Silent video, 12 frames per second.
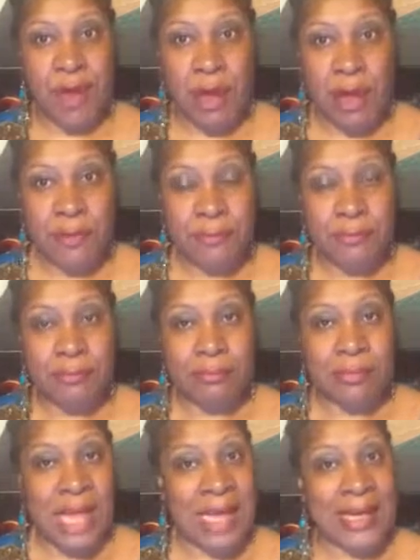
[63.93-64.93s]
all,
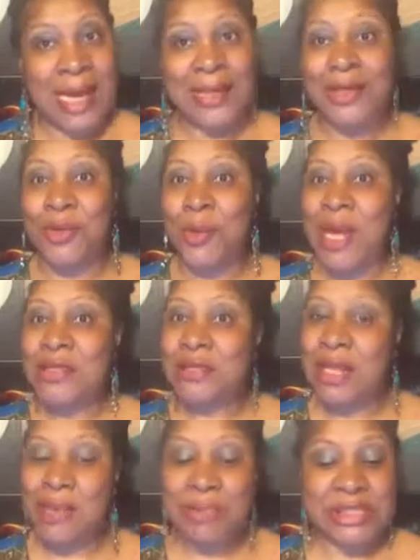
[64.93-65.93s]
I got to
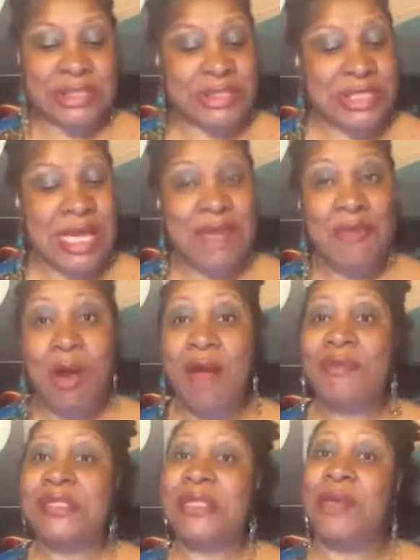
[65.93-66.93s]
congratulate Mr. Steve
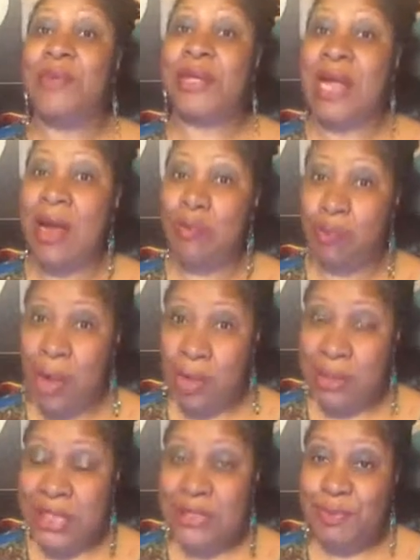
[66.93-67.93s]
Harvey. See, when I
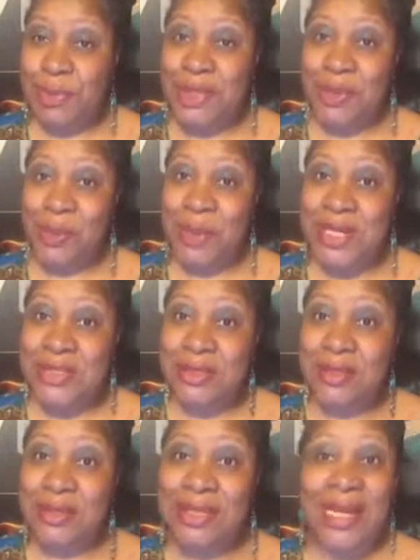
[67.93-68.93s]
wrote this book
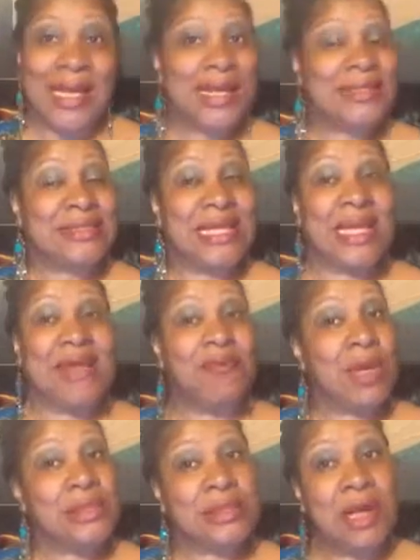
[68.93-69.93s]
originally, Steve
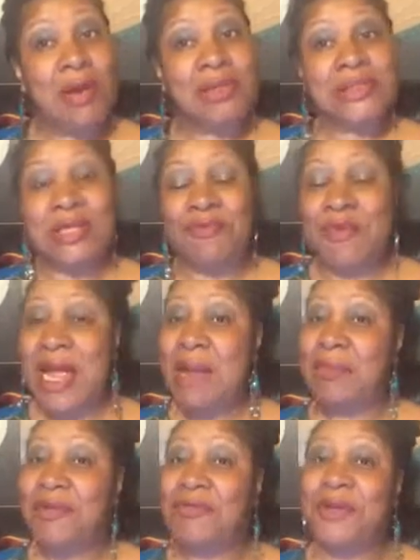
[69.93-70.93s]
wasn't hosting
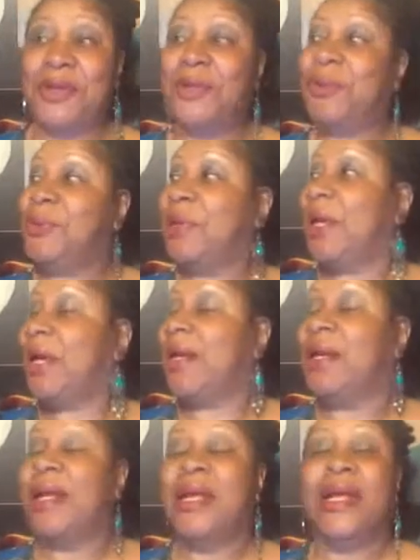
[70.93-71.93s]
Family Feud
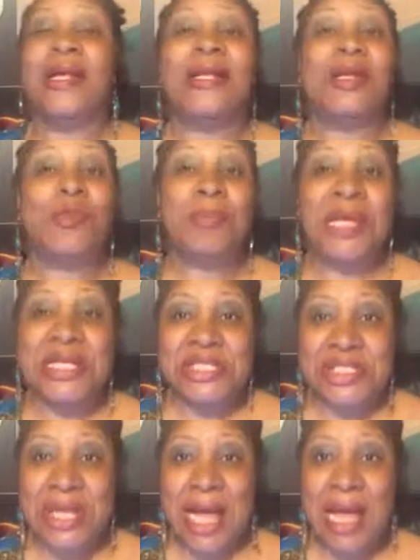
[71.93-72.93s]
and Little Big
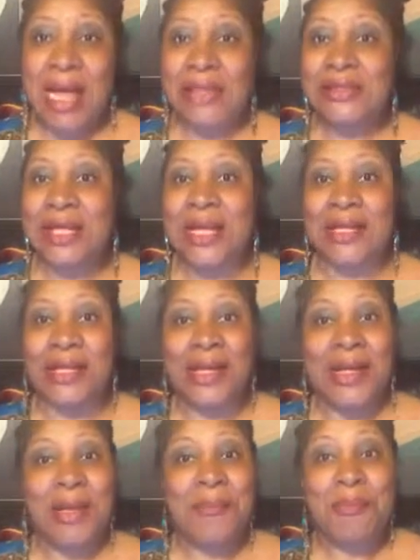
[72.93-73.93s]
Shots and
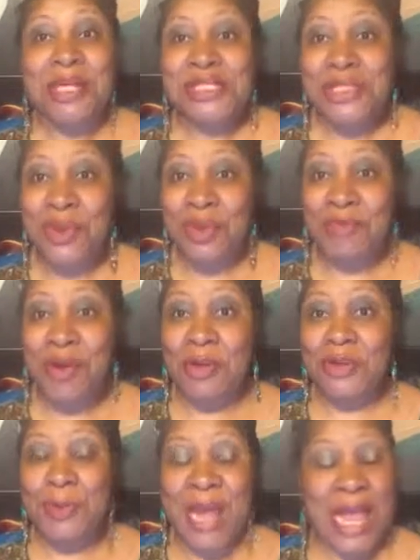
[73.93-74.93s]
the Miss
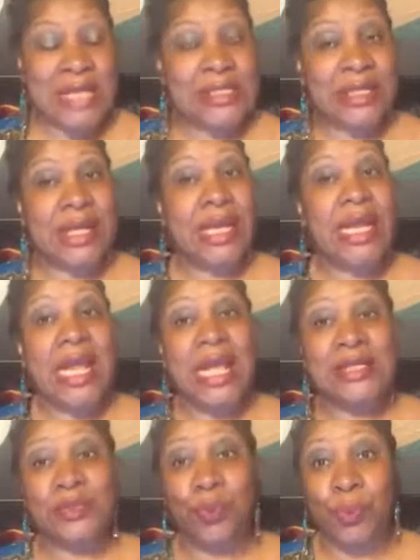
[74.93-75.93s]
Universe pageant. He
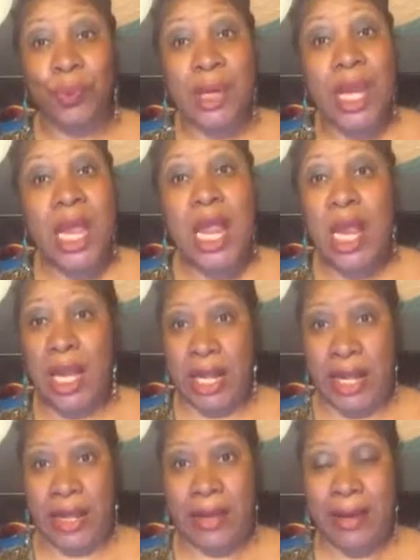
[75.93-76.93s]
has
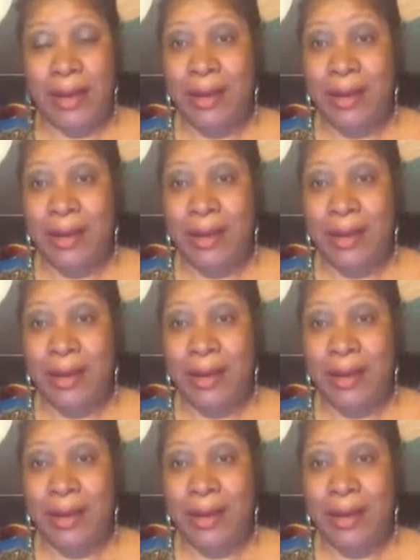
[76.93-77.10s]
really